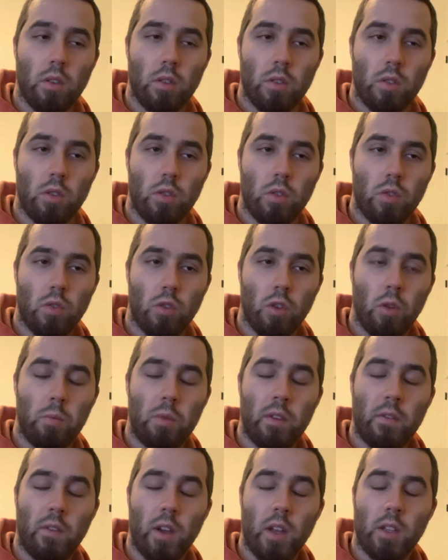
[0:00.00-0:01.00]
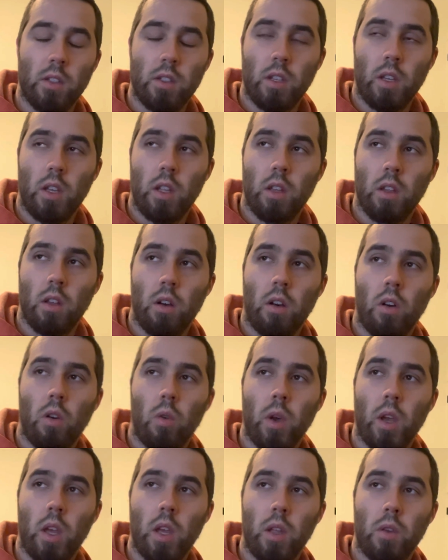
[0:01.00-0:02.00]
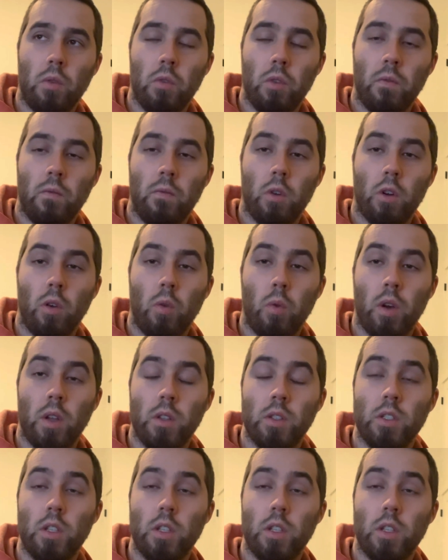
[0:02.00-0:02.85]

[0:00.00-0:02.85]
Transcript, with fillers: strobe device in the hallway in room 401.